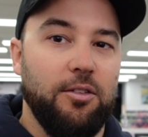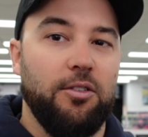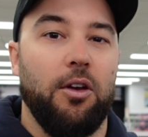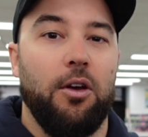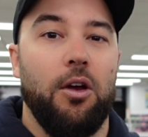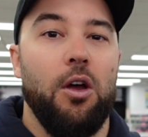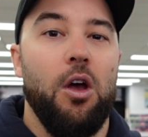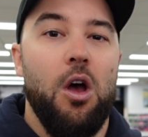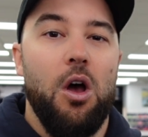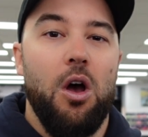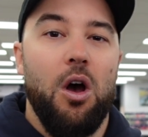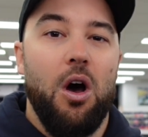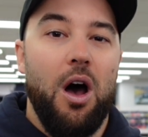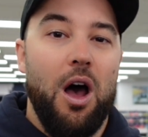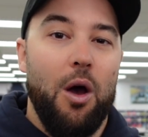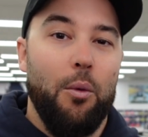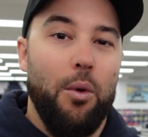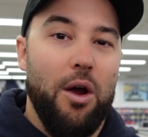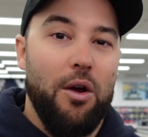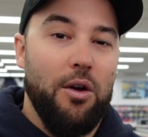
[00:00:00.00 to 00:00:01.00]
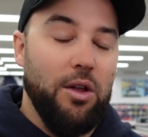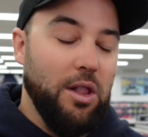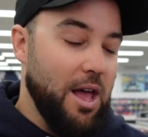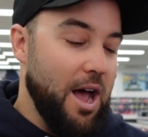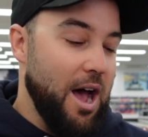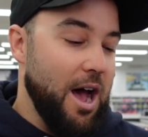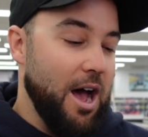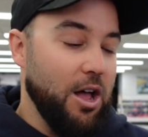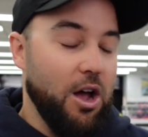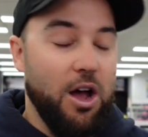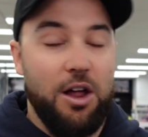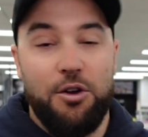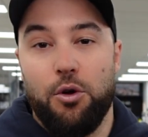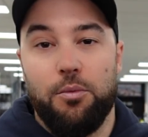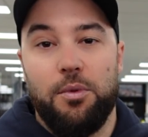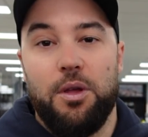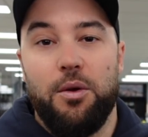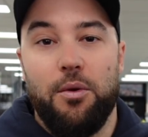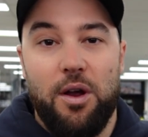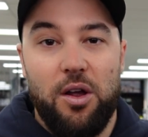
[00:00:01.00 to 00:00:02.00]
So I wear a large. I
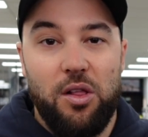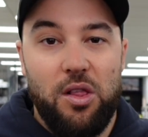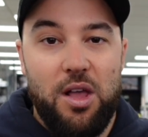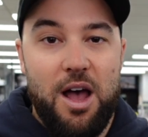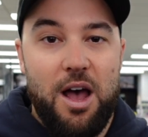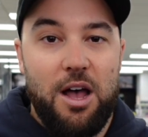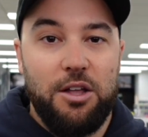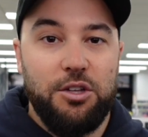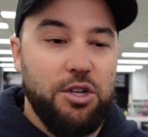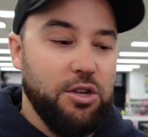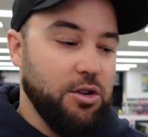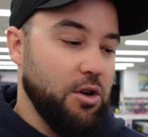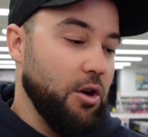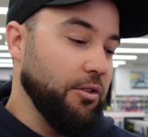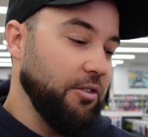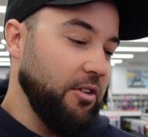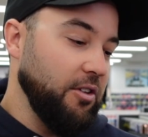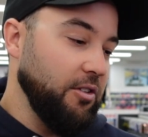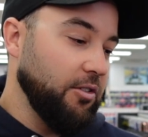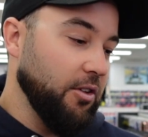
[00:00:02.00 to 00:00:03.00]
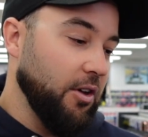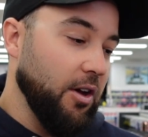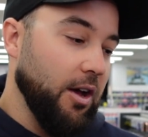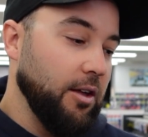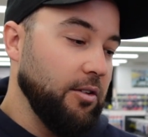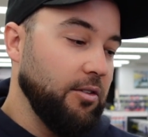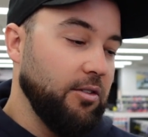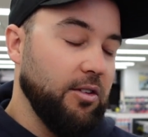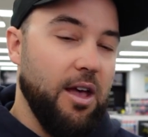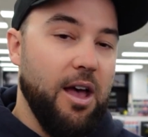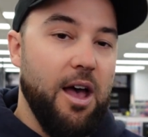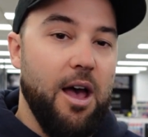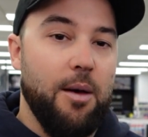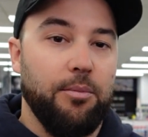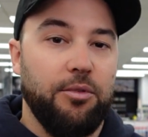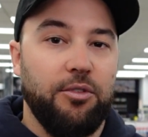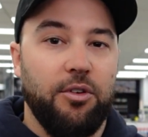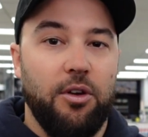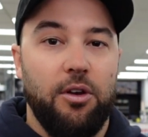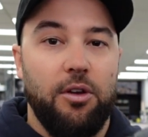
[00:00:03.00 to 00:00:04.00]
normally wear a large Aussie size.
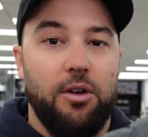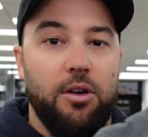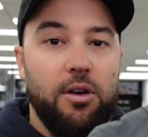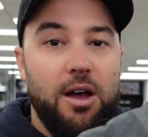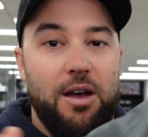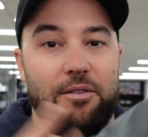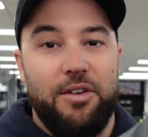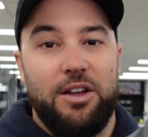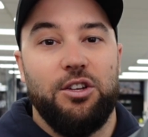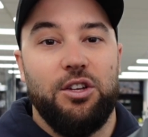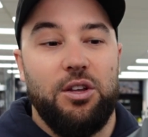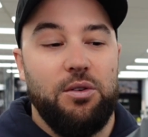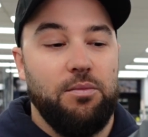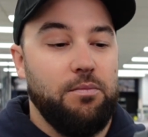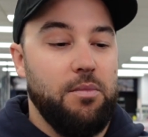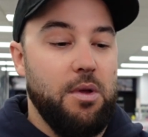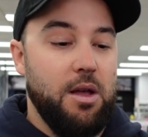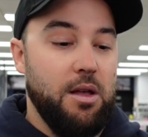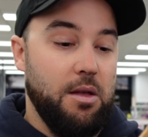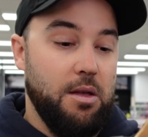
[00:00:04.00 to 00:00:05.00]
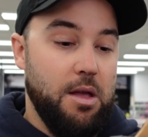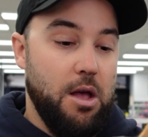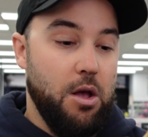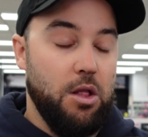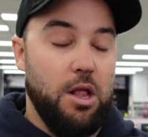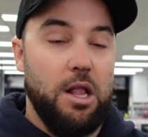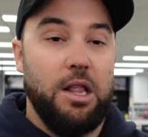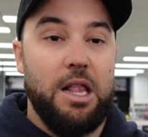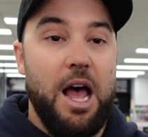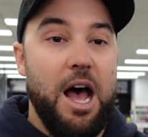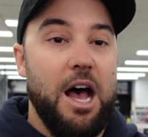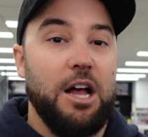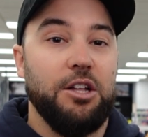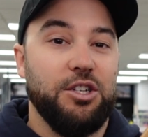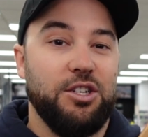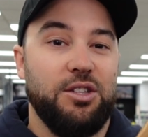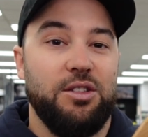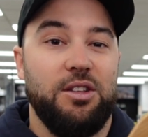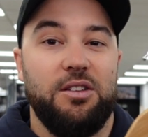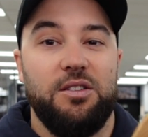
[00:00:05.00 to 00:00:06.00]
So I'm actually large,
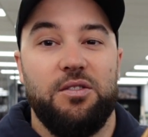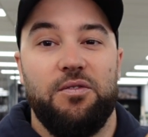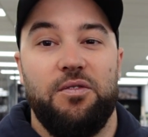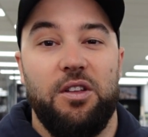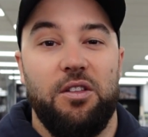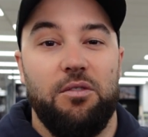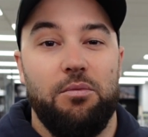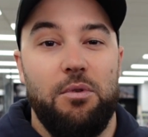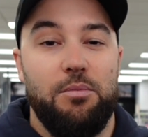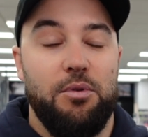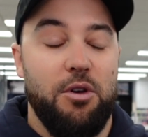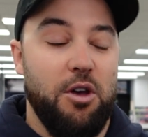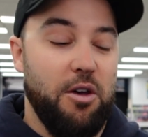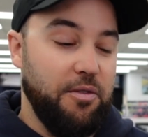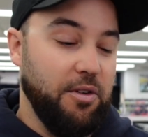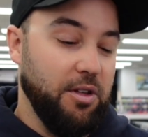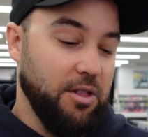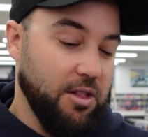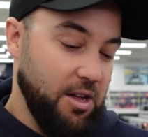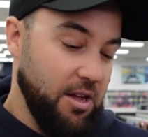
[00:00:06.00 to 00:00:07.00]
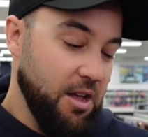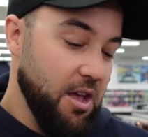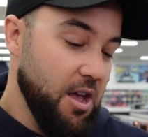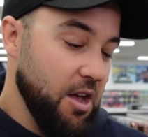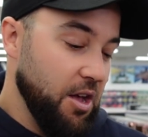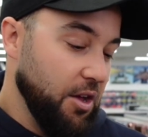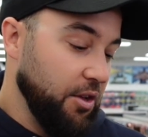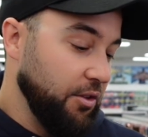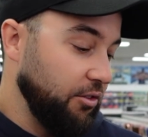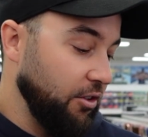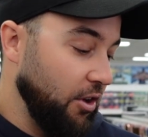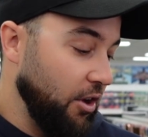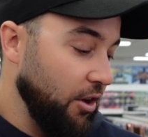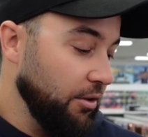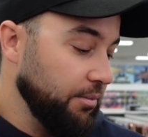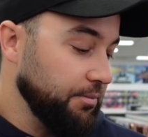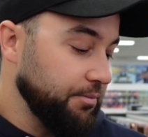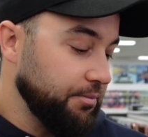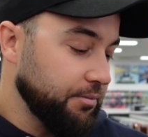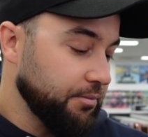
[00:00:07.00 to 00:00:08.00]
and this fits me perfectly. So
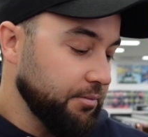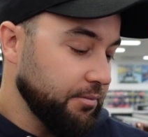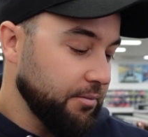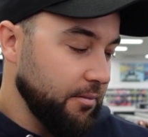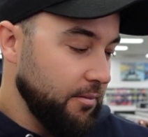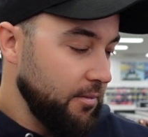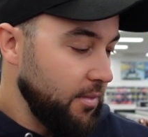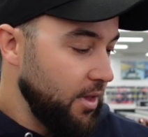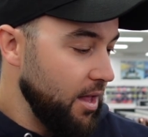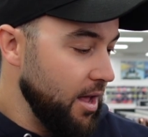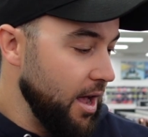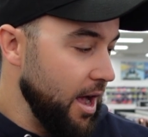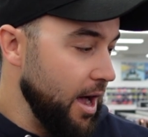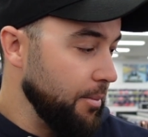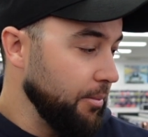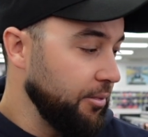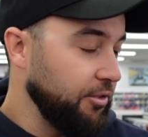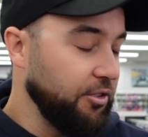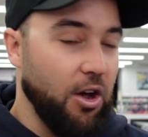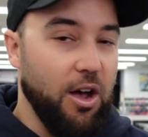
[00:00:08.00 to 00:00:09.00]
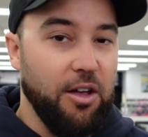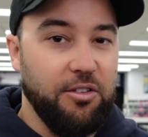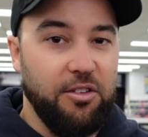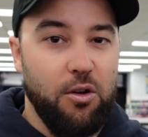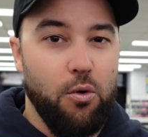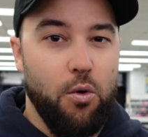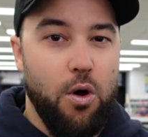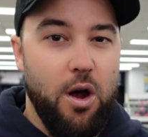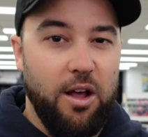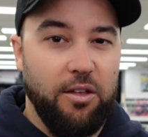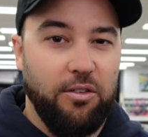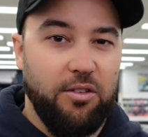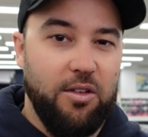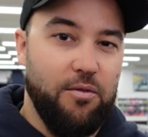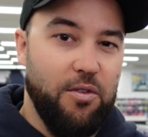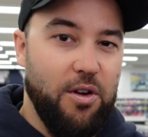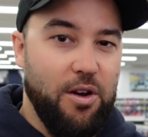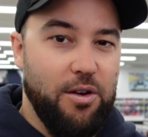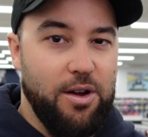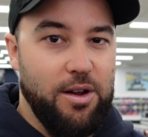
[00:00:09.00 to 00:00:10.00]
sizing wise, they're
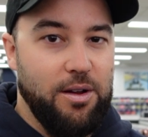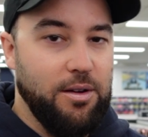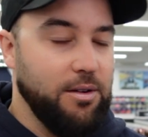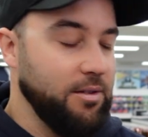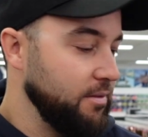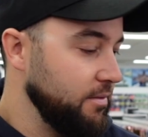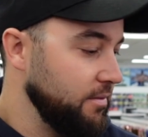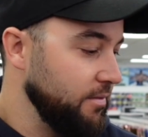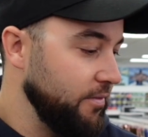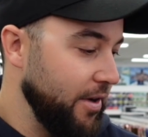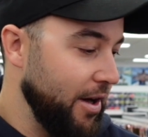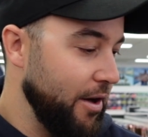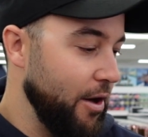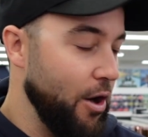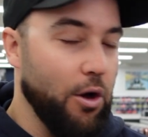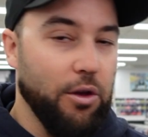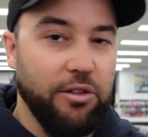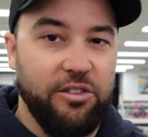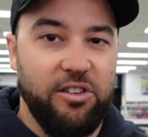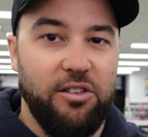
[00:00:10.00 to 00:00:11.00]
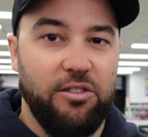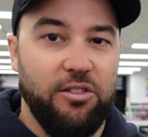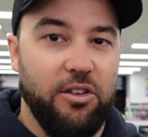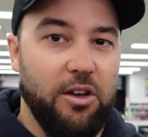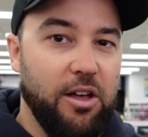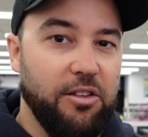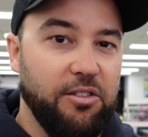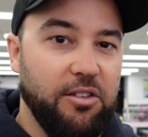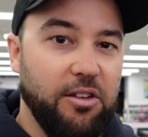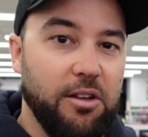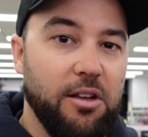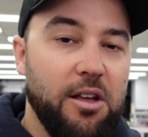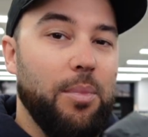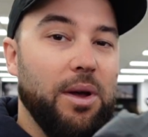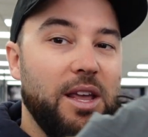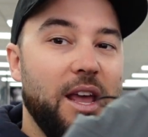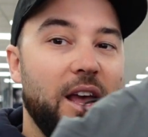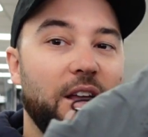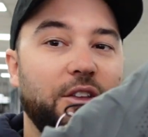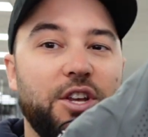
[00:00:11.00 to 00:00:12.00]
very, very Aussie sizing.
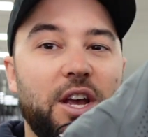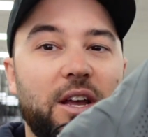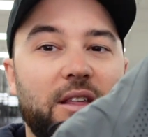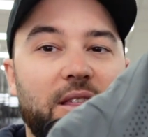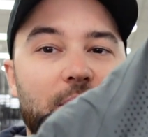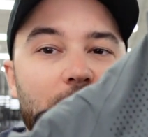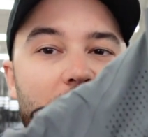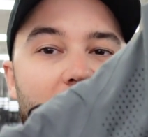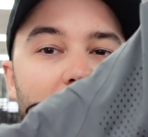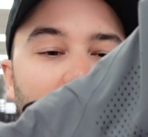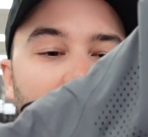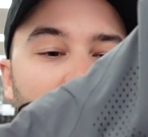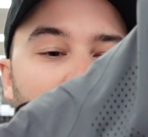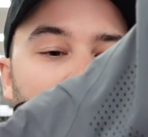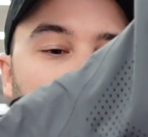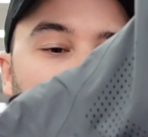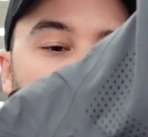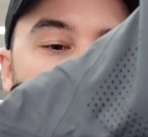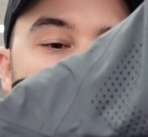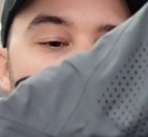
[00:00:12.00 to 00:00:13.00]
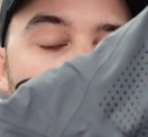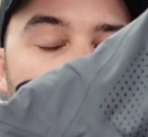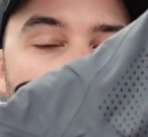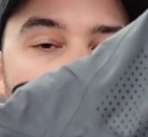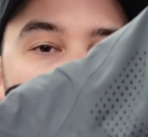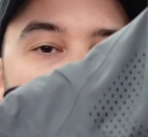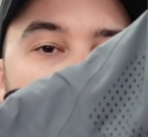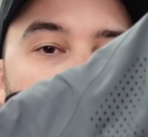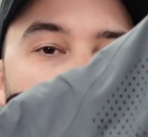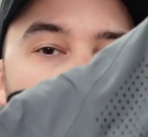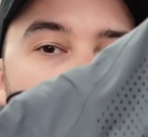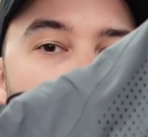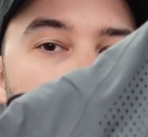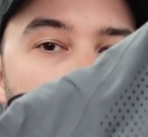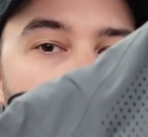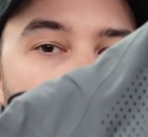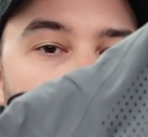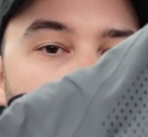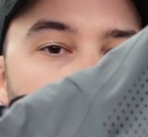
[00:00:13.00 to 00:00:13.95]
But yeah, check them out, guys. They're online as well.